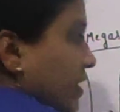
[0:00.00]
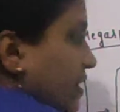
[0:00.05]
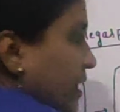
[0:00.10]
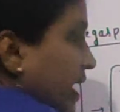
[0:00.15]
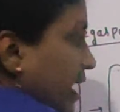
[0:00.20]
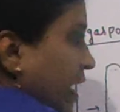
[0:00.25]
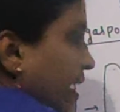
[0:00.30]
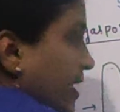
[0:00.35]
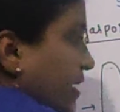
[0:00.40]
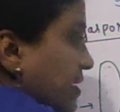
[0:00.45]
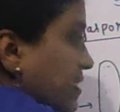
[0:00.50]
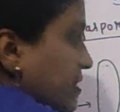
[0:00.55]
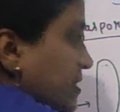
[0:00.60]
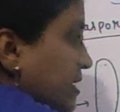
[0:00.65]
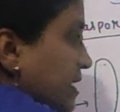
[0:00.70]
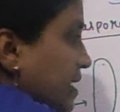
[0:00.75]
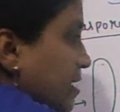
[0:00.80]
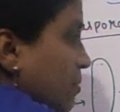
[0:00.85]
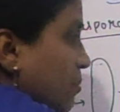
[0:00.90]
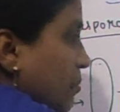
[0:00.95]
The egg
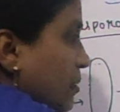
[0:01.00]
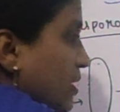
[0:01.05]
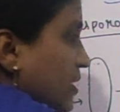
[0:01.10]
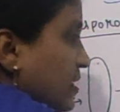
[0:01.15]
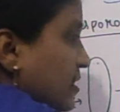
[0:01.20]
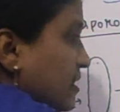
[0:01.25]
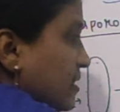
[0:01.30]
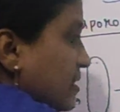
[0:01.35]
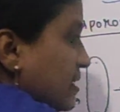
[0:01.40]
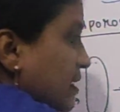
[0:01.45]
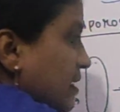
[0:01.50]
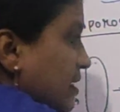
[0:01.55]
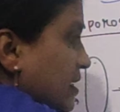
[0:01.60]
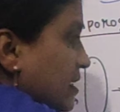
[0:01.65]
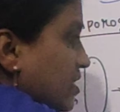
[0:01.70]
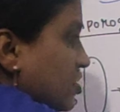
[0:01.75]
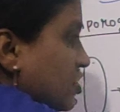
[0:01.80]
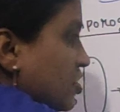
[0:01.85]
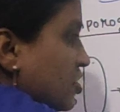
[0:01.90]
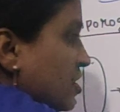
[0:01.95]
cell plus
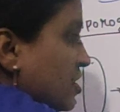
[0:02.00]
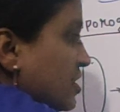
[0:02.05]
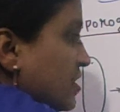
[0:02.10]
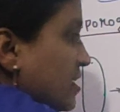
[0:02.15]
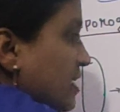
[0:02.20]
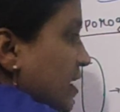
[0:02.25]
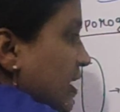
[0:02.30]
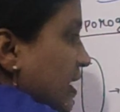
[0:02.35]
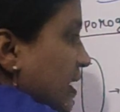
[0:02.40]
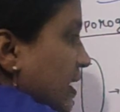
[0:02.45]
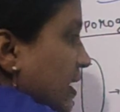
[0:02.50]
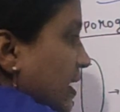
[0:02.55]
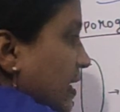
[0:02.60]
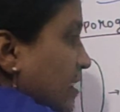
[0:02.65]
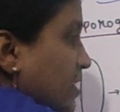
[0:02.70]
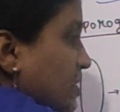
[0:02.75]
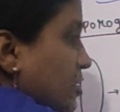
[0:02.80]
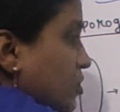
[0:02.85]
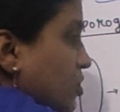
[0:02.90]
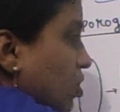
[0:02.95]
synergids
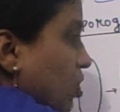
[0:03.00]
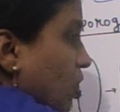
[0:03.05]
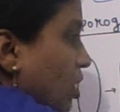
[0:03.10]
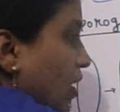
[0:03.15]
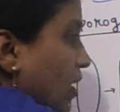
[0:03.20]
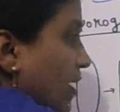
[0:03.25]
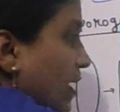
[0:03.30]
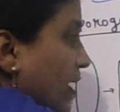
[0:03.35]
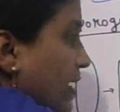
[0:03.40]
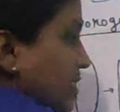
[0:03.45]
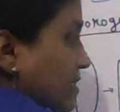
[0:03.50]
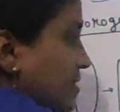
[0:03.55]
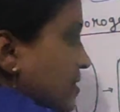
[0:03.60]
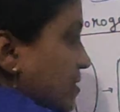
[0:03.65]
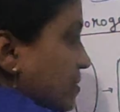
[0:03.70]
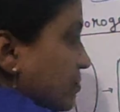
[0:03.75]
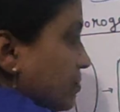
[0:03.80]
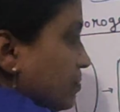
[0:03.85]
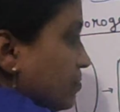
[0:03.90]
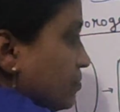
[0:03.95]
is called
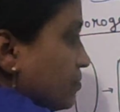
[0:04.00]
as